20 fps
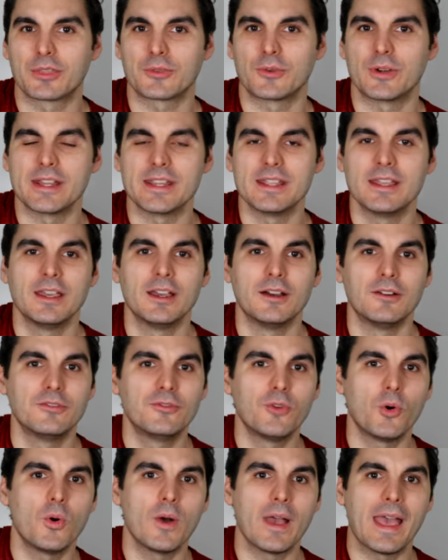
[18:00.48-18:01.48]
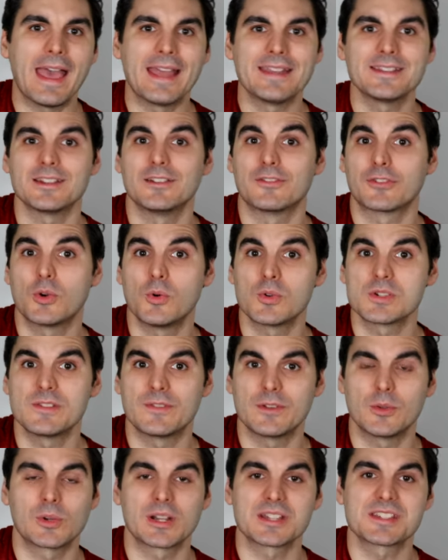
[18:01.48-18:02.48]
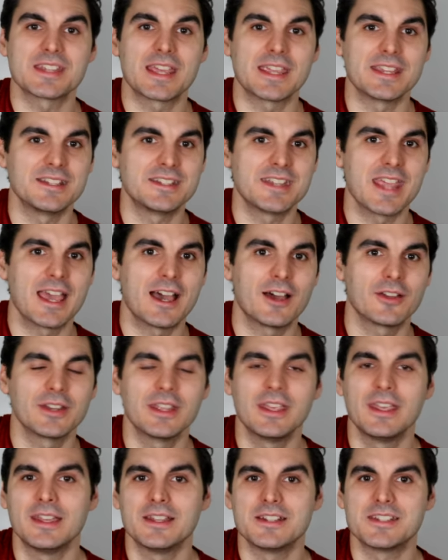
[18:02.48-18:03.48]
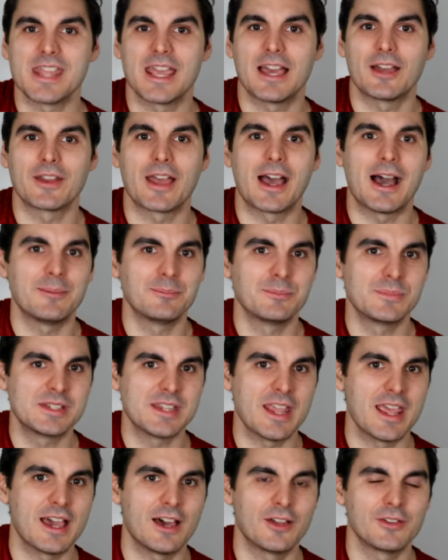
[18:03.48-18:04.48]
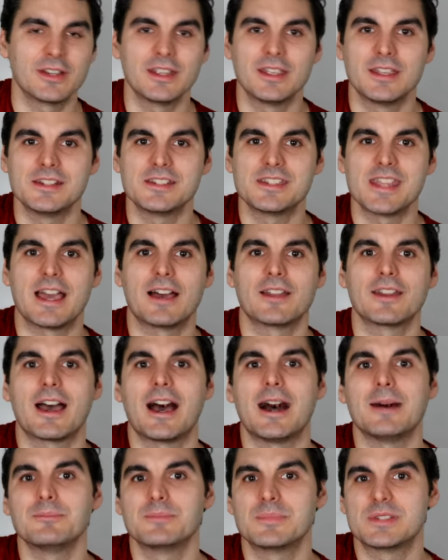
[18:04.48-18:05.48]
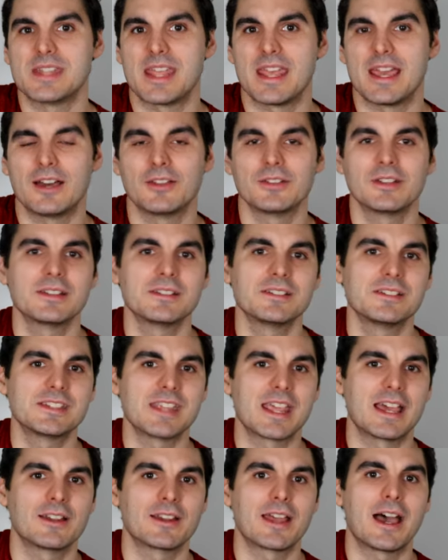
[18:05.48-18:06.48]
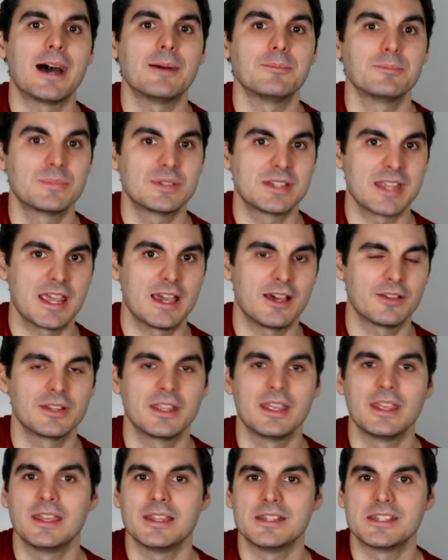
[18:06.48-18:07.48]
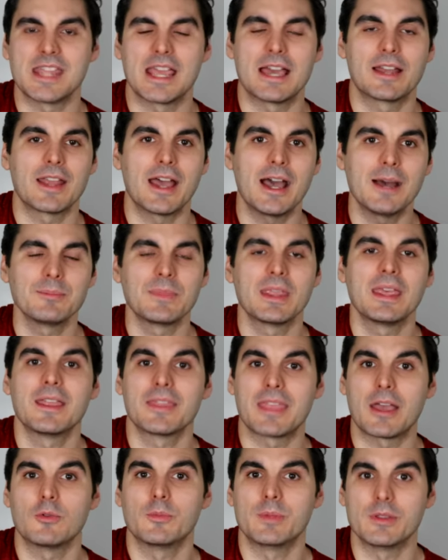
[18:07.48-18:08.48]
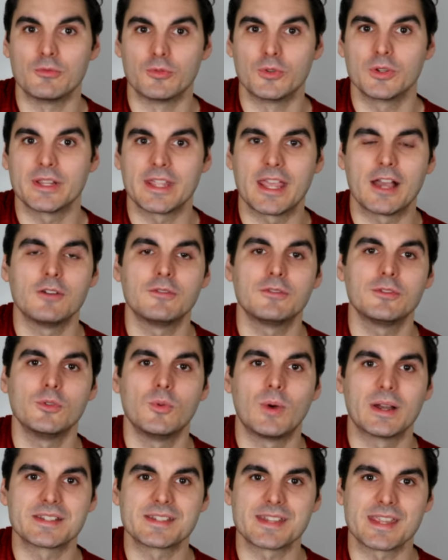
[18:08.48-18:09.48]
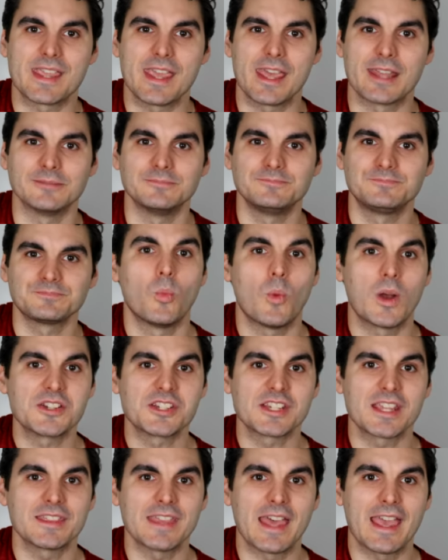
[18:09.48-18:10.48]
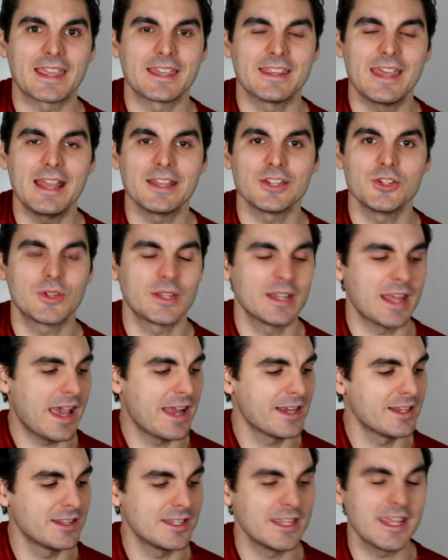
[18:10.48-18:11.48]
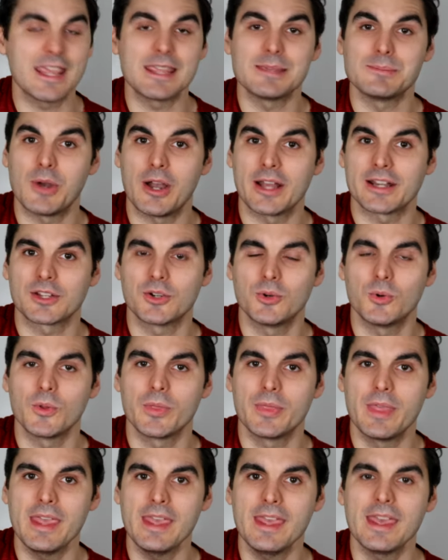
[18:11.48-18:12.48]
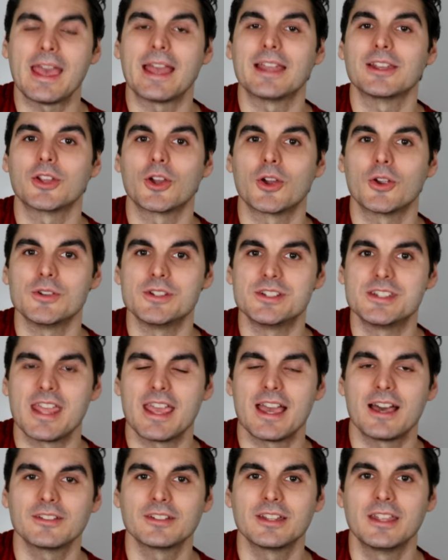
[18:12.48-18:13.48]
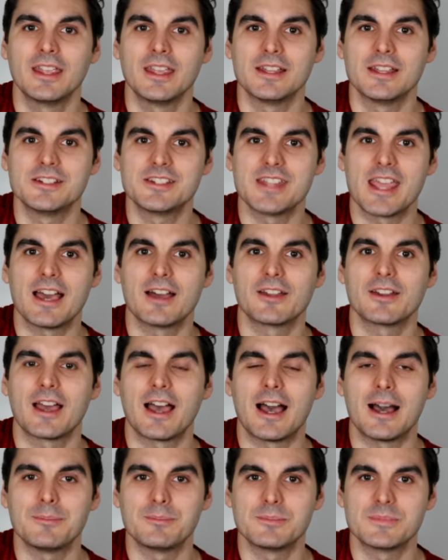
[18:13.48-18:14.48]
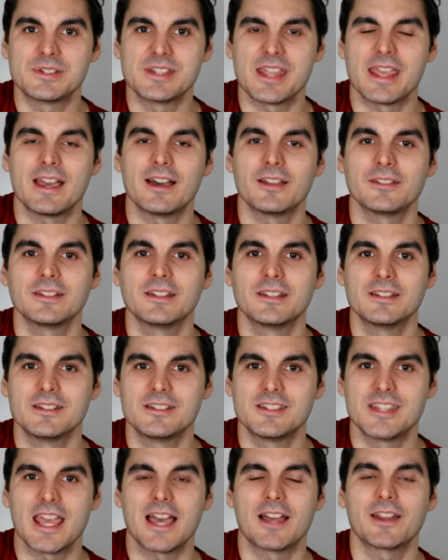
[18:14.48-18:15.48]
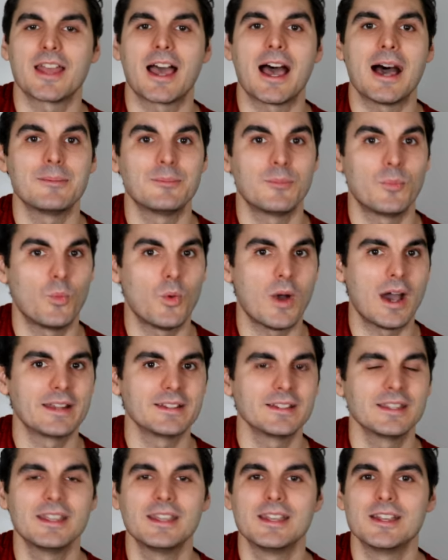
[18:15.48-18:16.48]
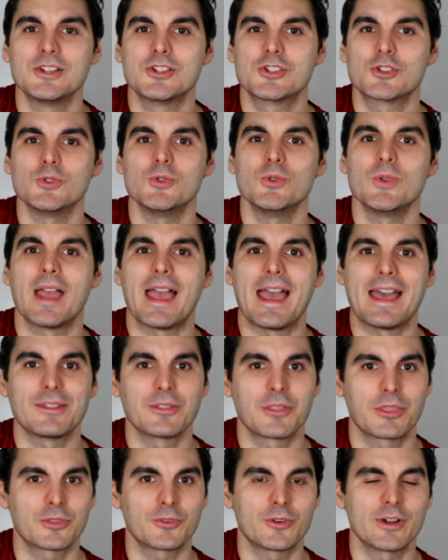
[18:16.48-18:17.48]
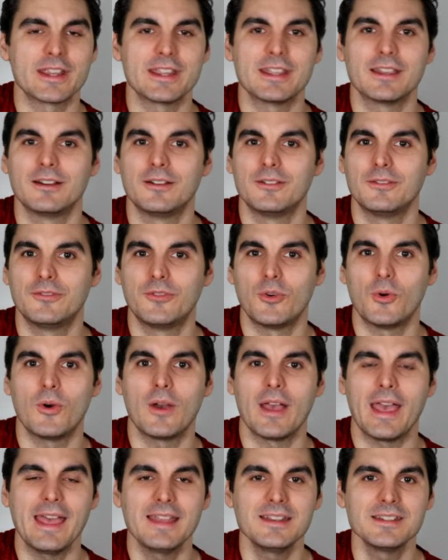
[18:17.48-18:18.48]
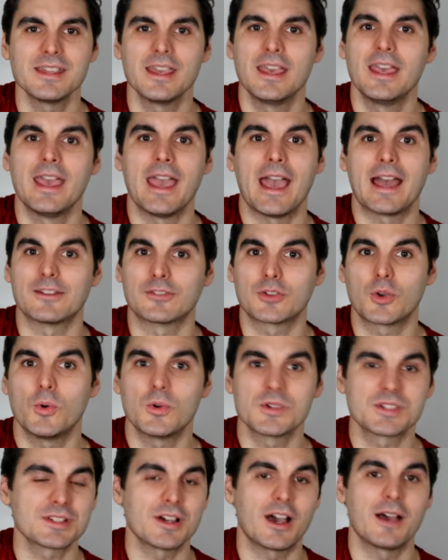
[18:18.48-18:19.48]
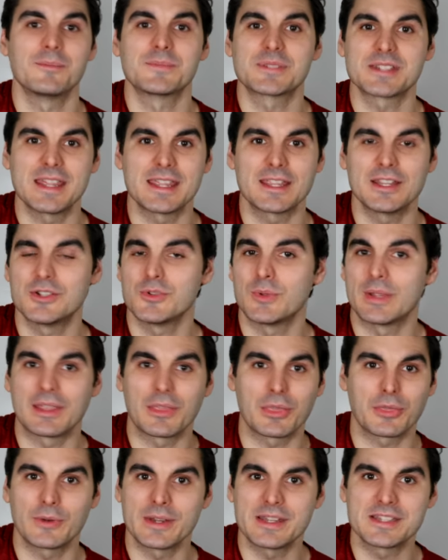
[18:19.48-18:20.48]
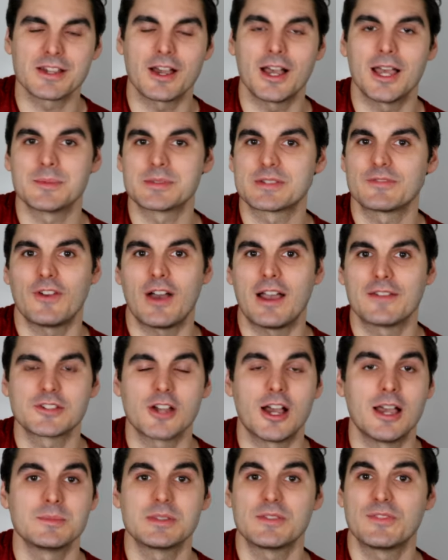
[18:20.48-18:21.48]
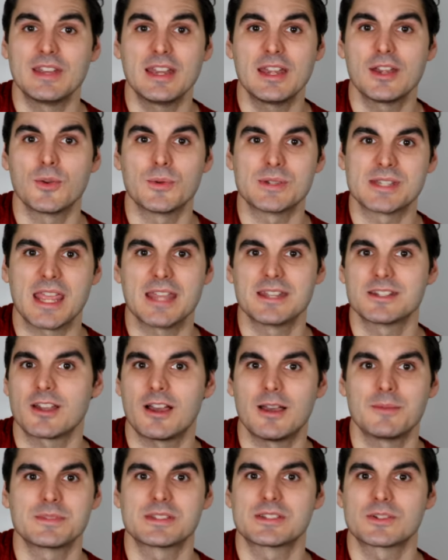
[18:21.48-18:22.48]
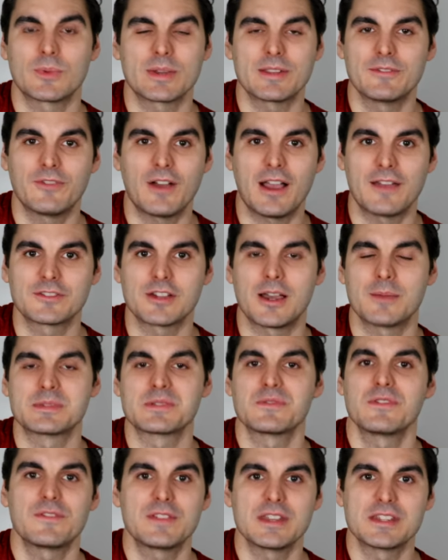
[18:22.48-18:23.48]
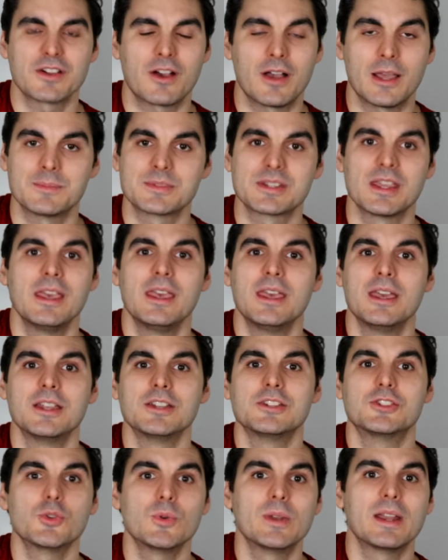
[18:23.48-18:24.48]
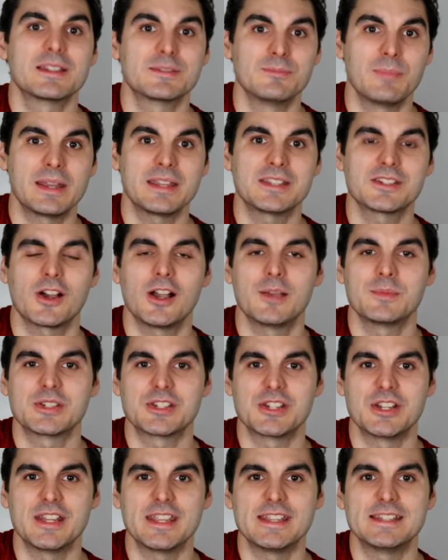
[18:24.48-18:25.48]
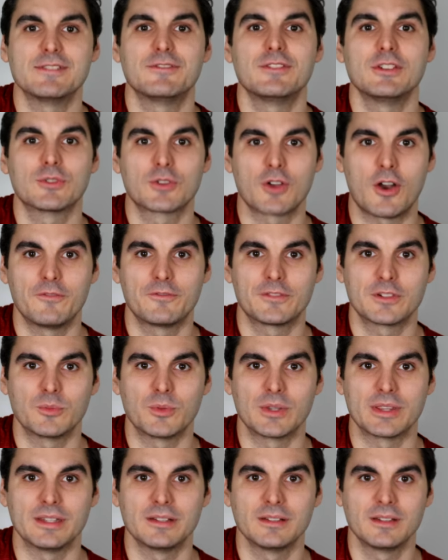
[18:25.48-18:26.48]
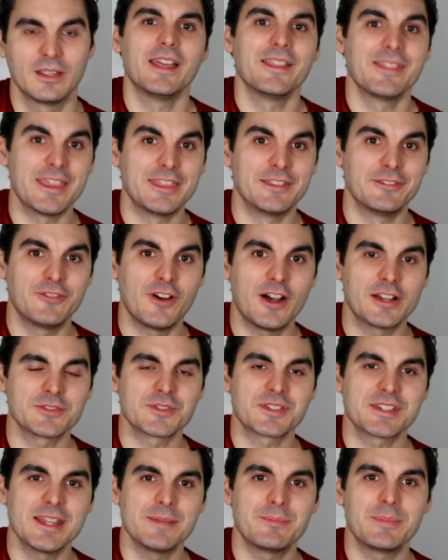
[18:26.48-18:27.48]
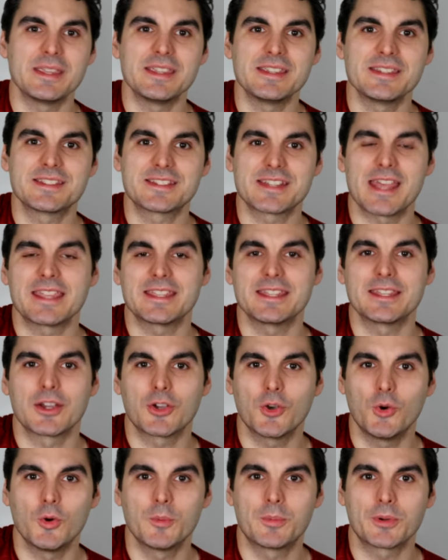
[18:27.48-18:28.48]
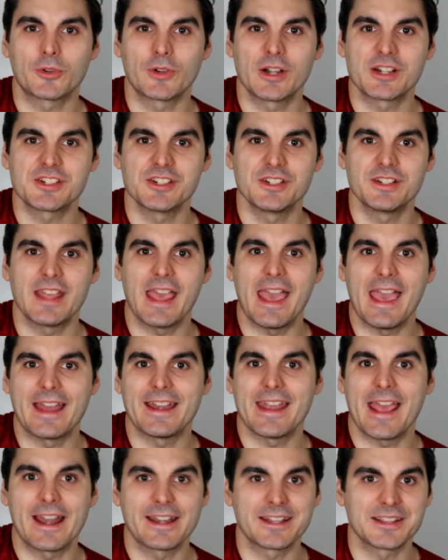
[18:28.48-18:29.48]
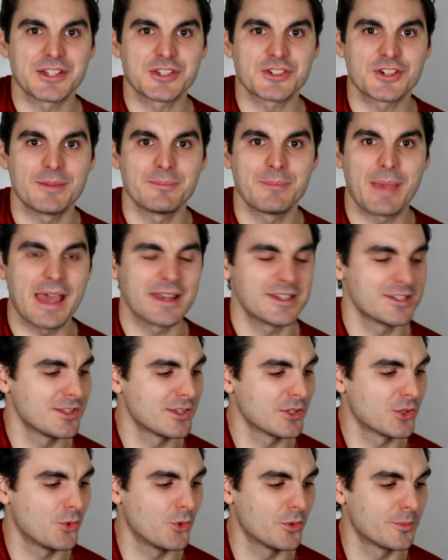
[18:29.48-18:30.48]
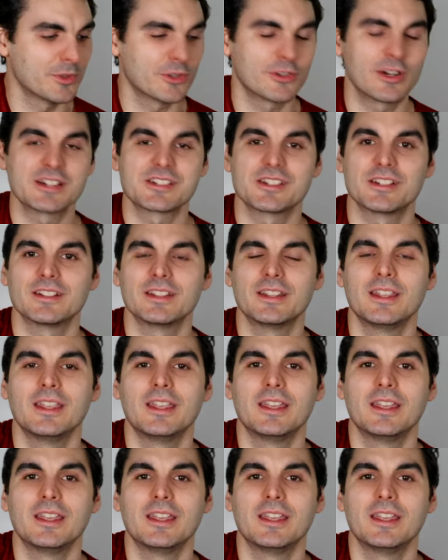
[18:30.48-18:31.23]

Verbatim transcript: three, four, and, and of course, if you wanna say down, down, up, down, down, up, down, down, up, down, down, up, that will be really helpful once again. Once you get the hang of that, you can add in the E minor chord there and go down, down, up, down, down, up, one, two, and three, for and. And of course, I'm saying you're doing it three times, five times. If you need to do it 10 times, 25 times, 50 times, do it as many times as you need to feel confident with it. Then the final step is taking a chord progression and adding the strum pattern to the chord progression.